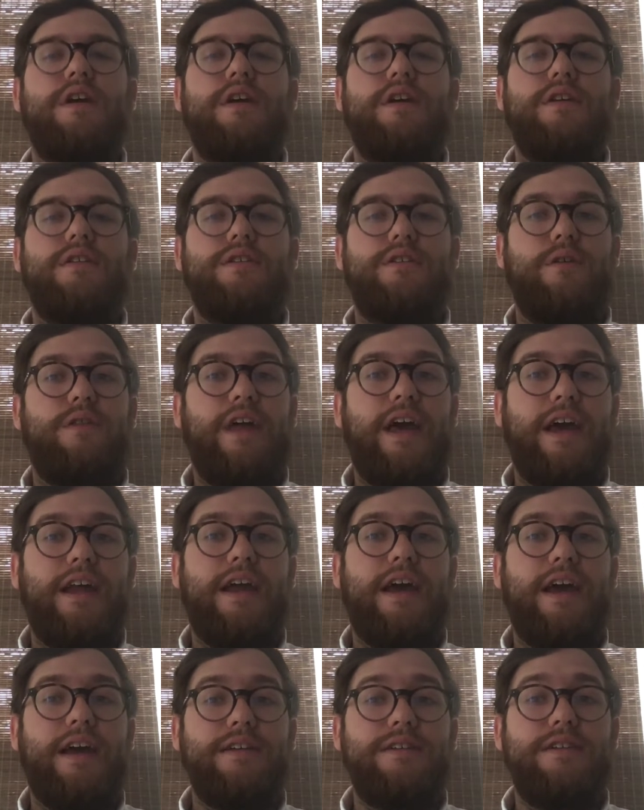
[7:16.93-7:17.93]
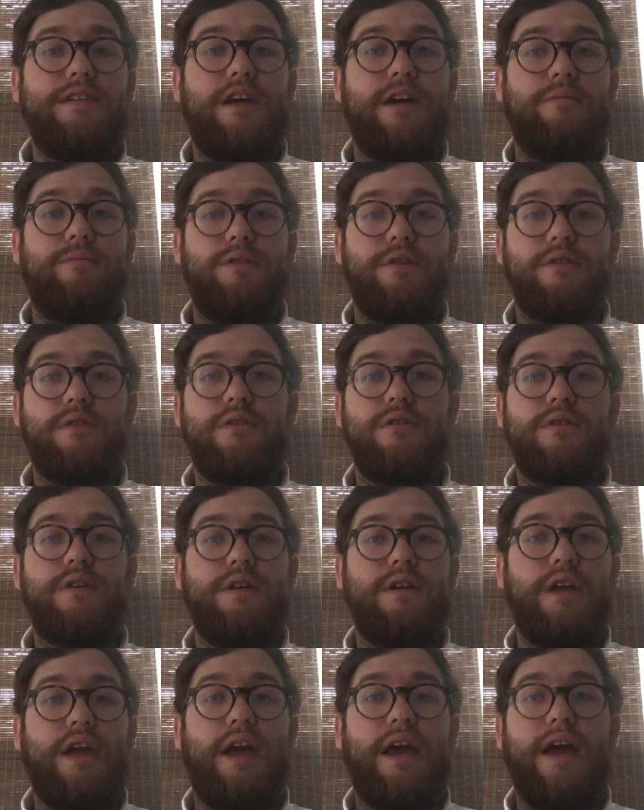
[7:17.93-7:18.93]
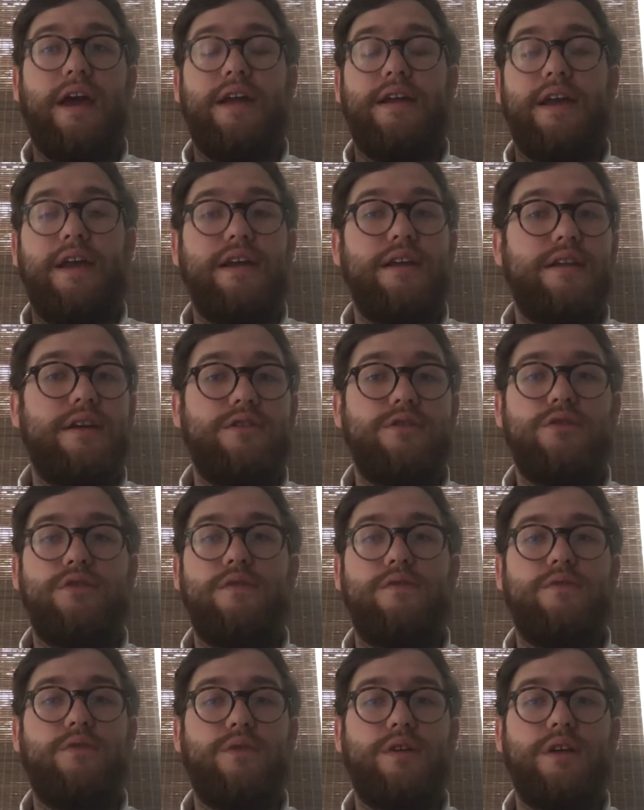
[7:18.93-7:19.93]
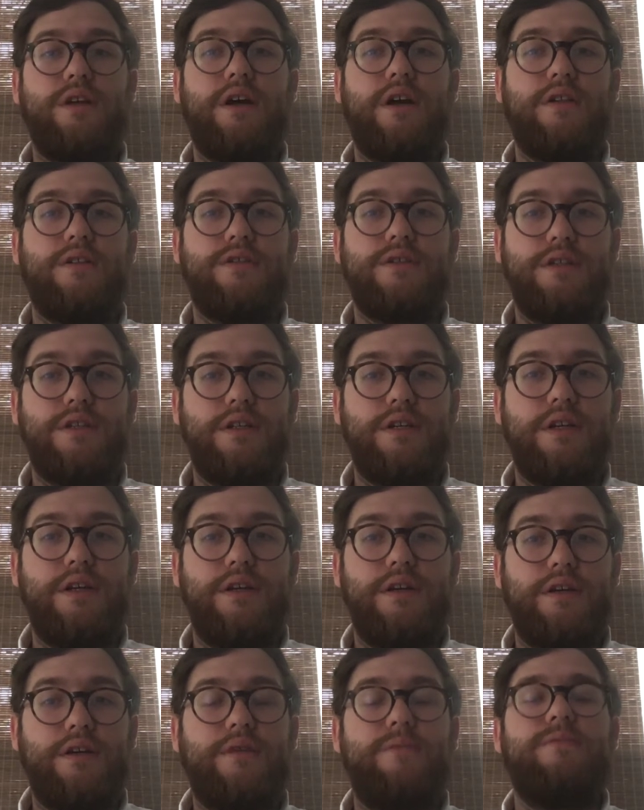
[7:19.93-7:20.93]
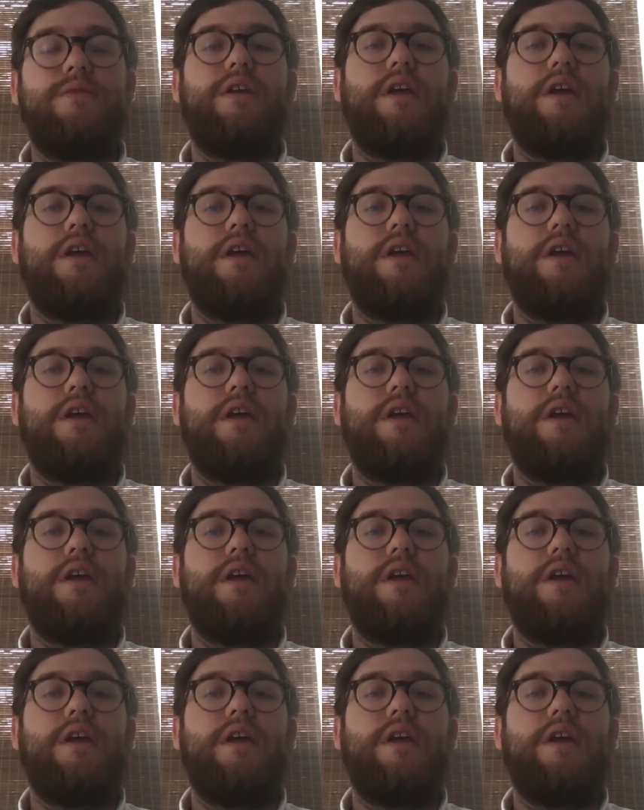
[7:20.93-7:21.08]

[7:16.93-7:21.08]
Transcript: So that adds up. You're looking at $840 a year.